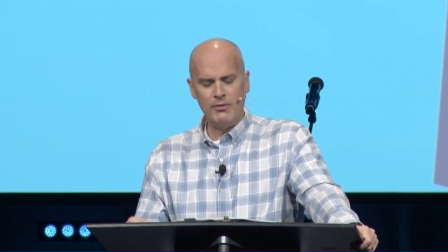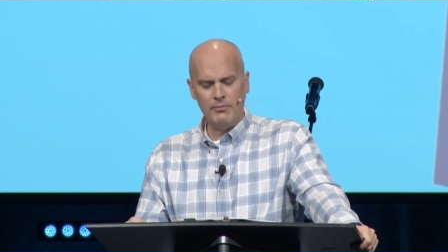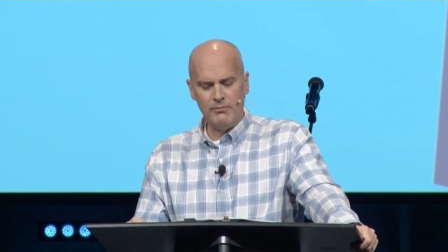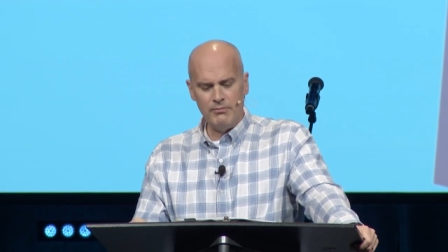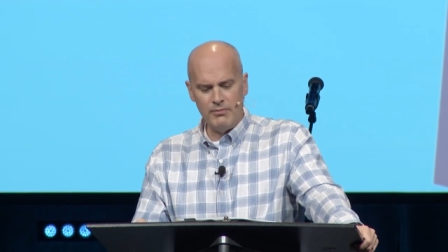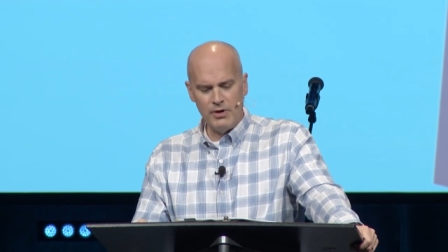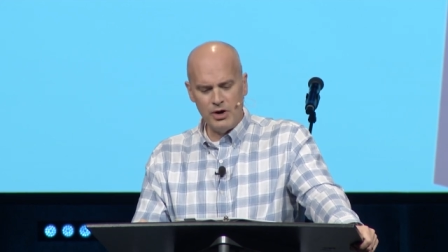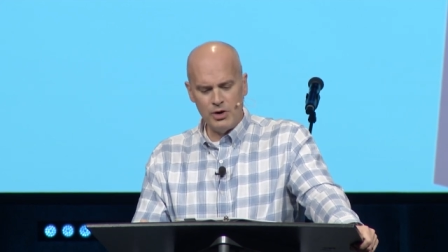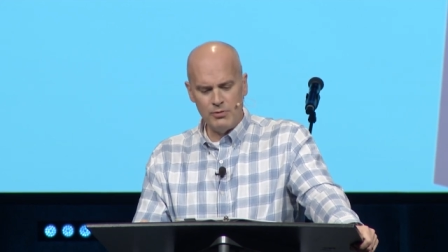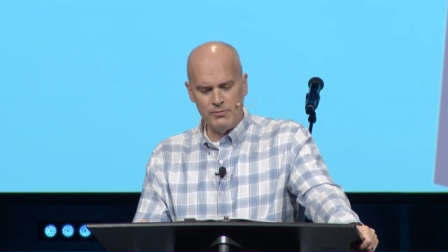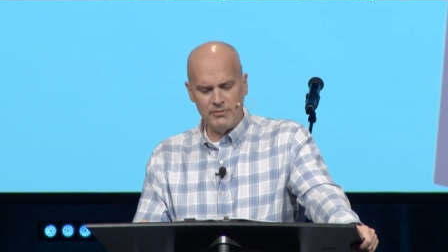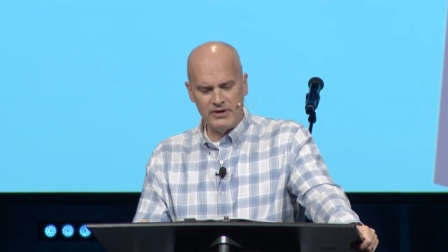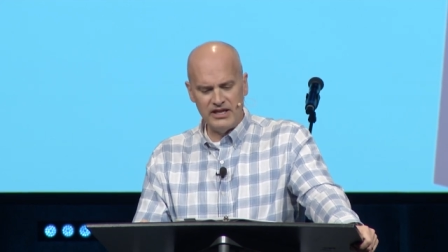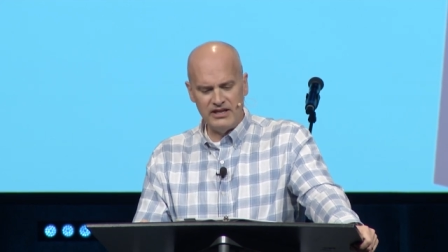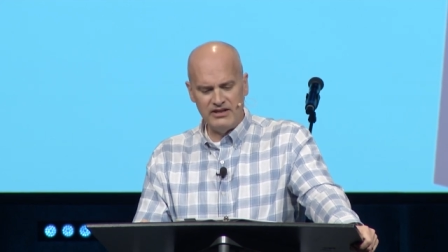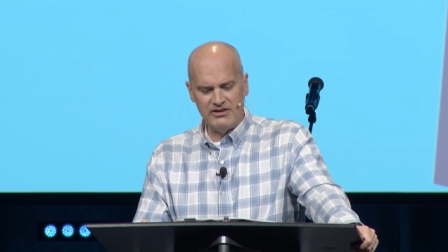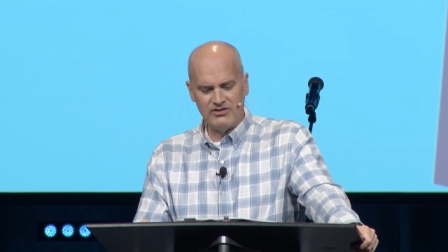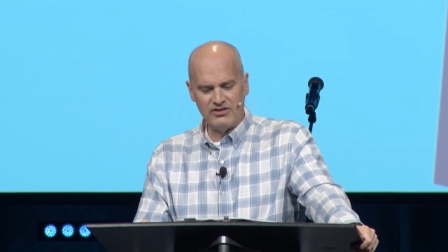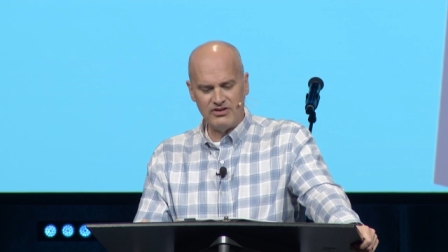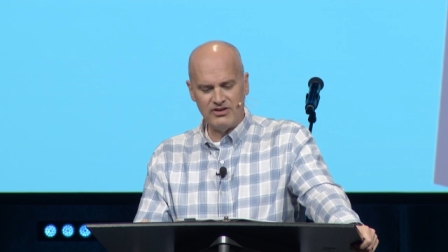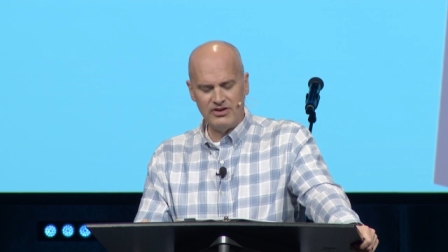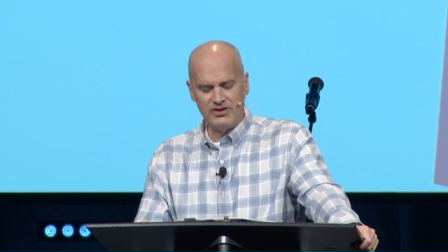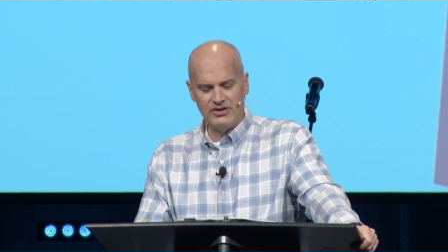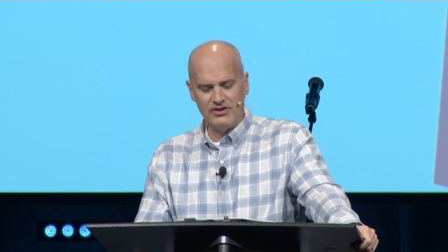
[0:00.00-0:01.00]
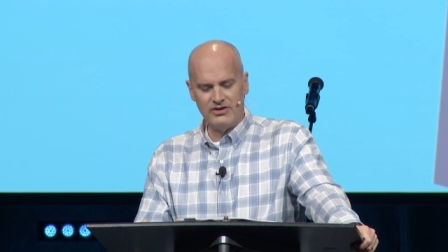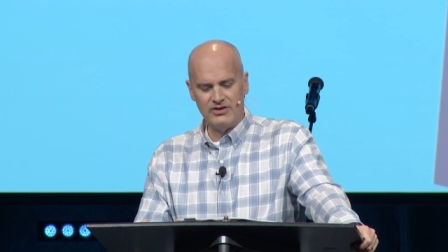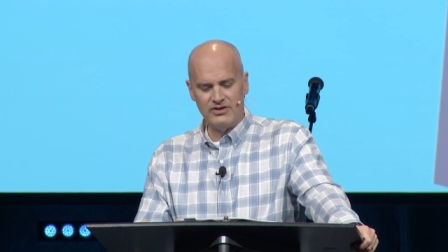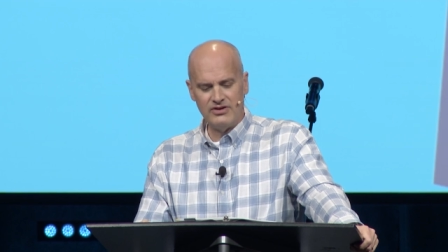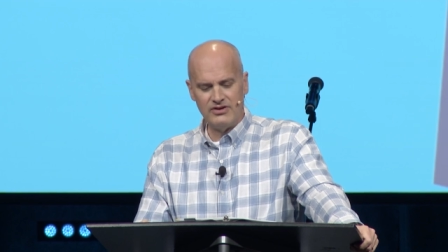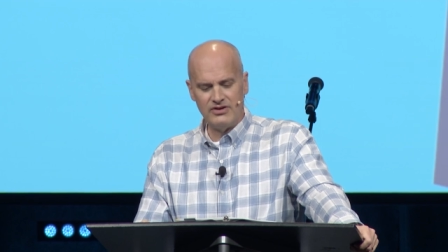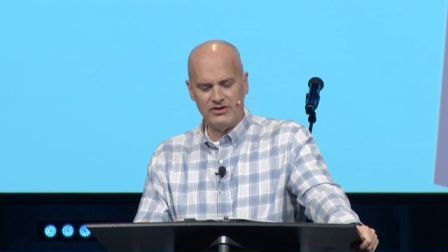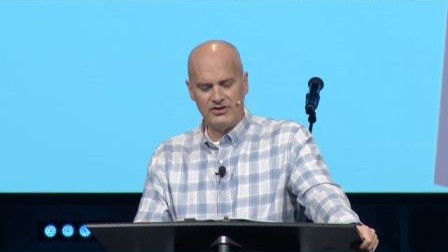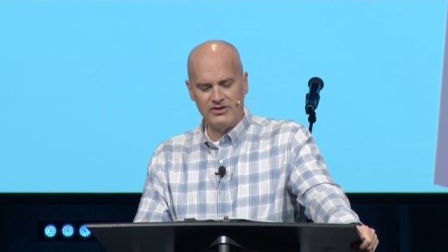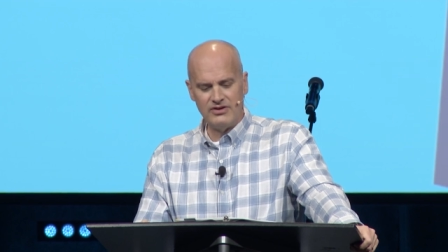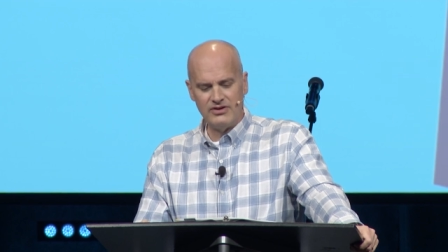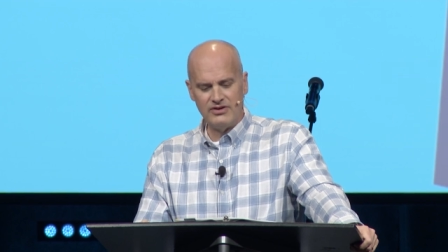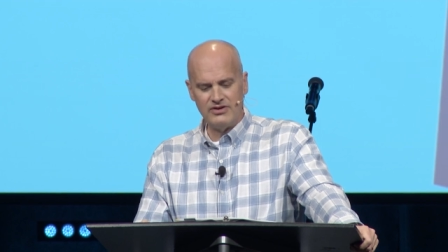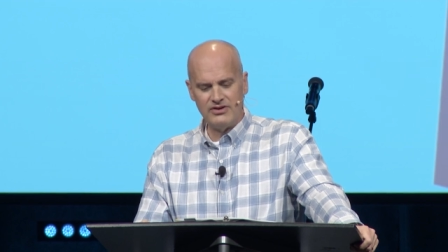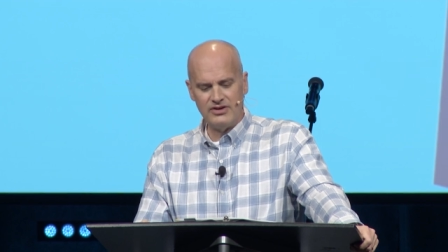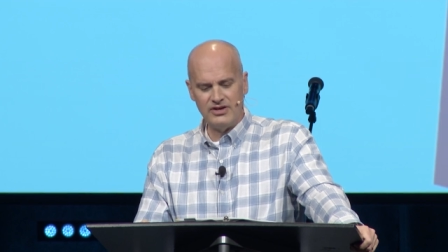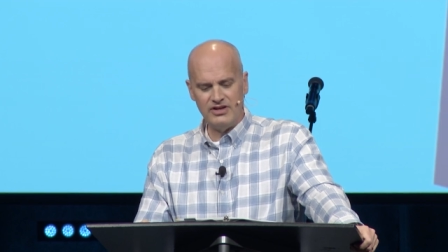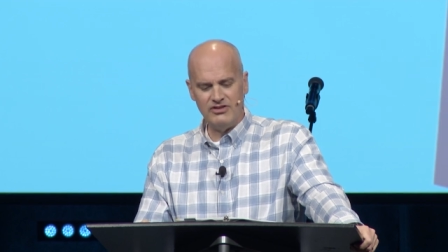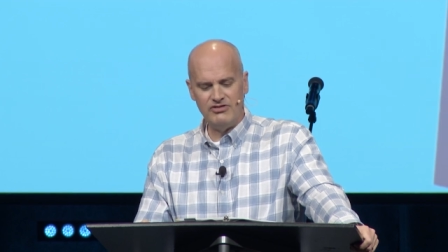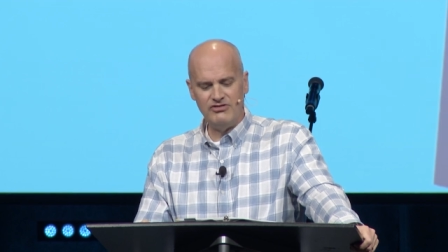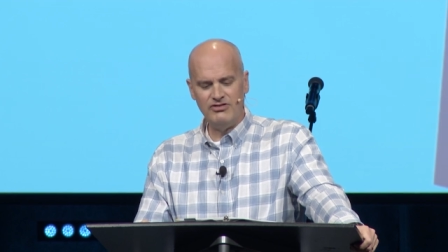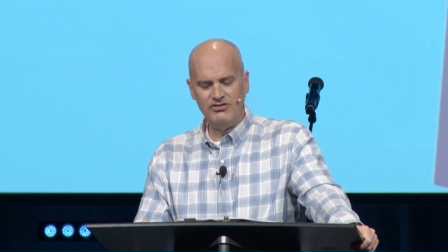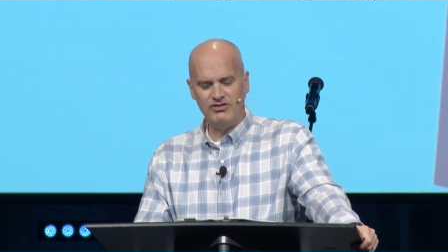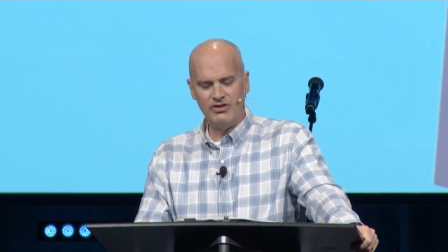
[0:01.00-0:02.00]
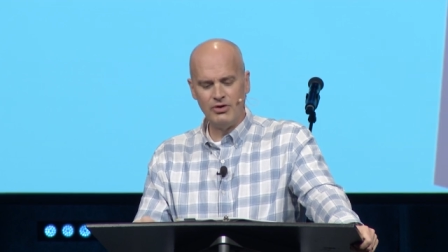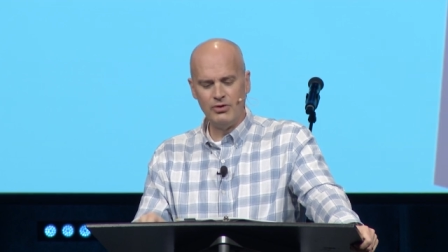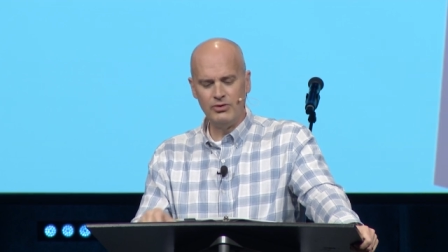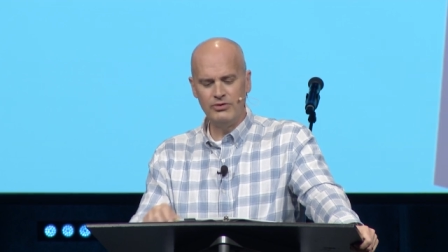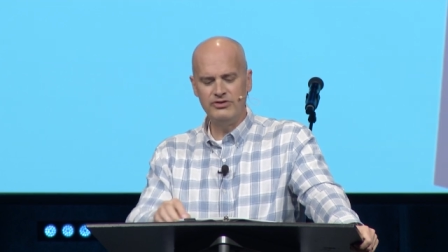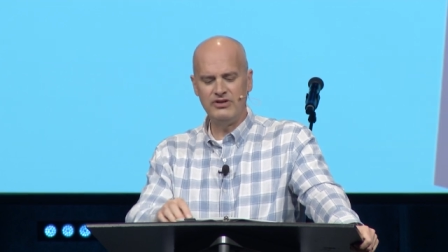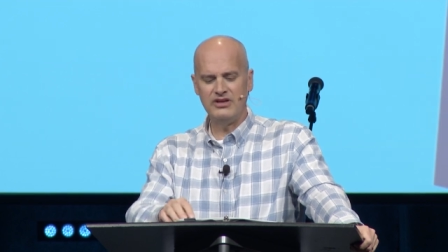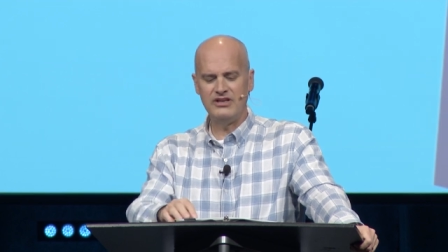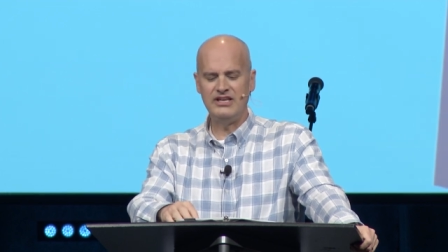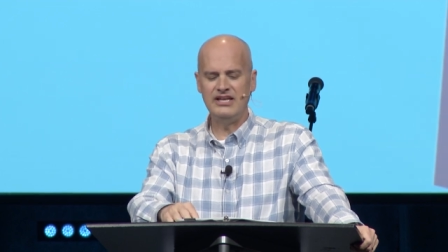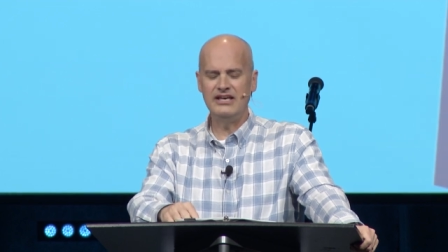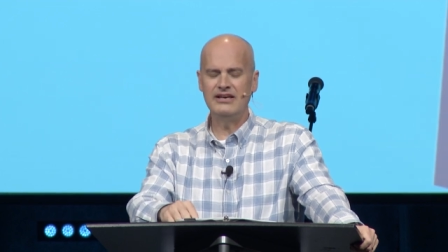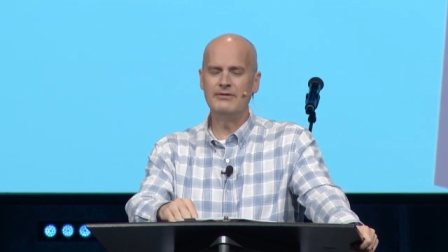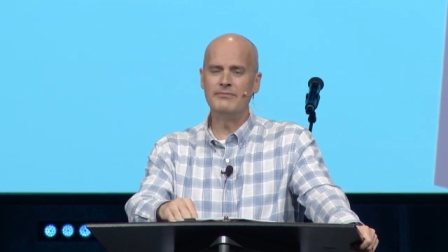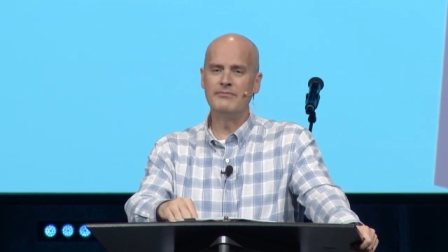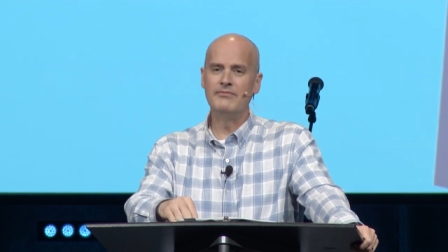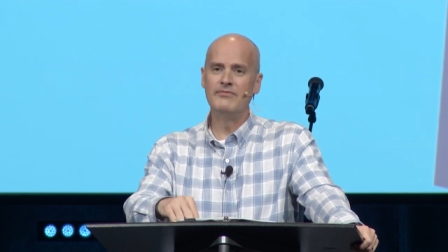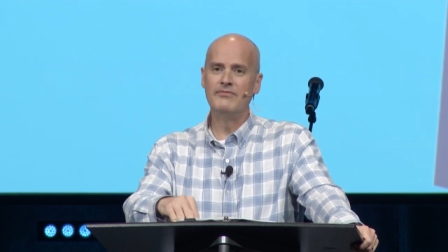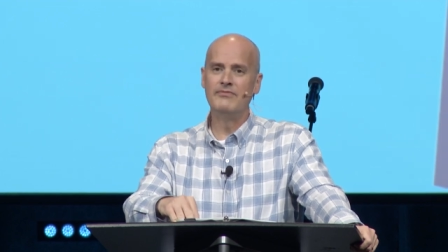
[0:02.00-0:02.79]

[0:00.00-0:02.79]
moment. It jolted him,